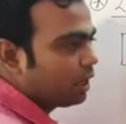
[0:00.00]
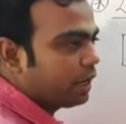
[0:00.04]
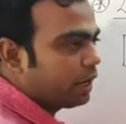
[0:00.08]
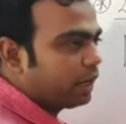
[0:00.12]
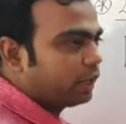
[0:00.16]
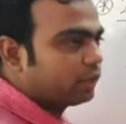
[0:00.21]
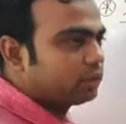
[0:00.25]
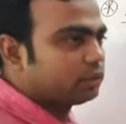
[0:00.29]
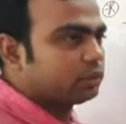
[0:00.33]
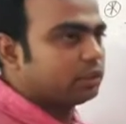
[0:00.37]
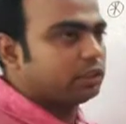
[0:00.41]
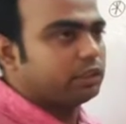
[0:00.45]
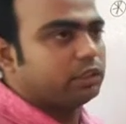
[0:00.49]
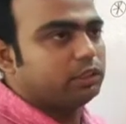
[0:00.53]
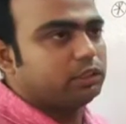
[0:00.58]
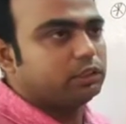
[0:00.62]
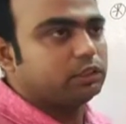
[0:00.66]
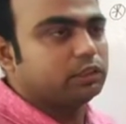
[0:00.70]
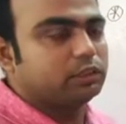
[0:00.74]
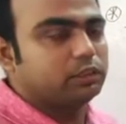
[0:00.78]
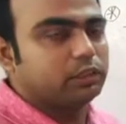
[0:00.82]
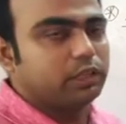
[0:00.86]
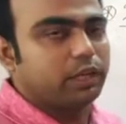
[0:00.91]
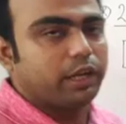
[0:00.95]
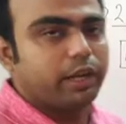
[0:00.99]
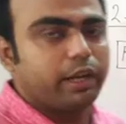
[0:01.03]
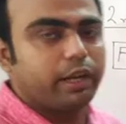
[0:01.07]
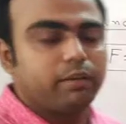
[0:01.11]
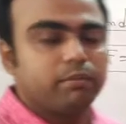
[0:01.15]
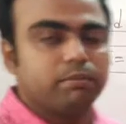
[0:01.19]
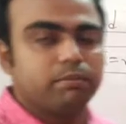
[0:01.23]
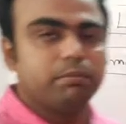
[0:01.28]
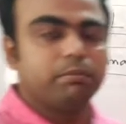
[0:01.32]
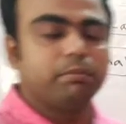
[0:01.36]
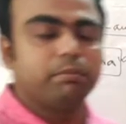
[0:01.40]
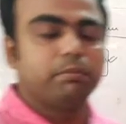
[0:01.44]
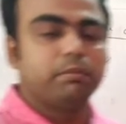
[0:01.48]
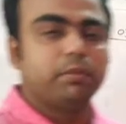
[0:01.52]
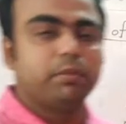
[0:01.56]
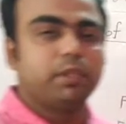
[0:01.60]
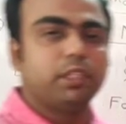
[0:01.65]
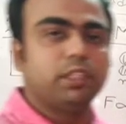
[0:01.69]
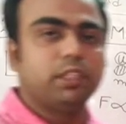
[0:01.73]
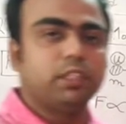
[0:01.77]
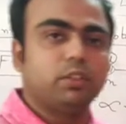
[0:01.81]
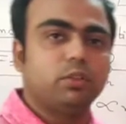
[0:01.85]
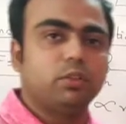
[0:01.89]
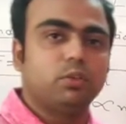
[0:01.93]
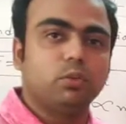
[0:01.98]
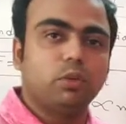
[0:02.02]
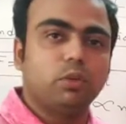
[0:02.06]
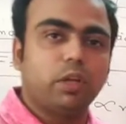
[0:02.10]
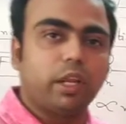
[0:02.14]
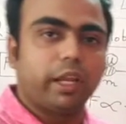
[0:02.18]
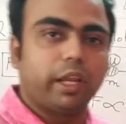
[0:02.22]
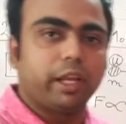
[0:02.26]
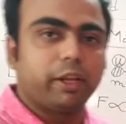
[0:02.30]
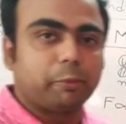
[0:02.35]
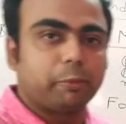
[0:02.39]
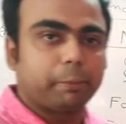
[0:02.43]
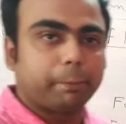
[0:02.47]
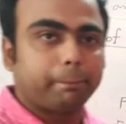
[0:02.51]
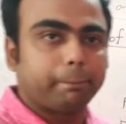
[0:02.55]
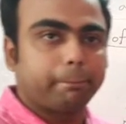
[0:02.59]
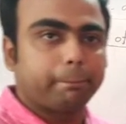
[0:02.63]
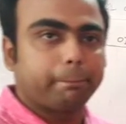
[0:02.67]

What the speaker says: acceleration, F into A.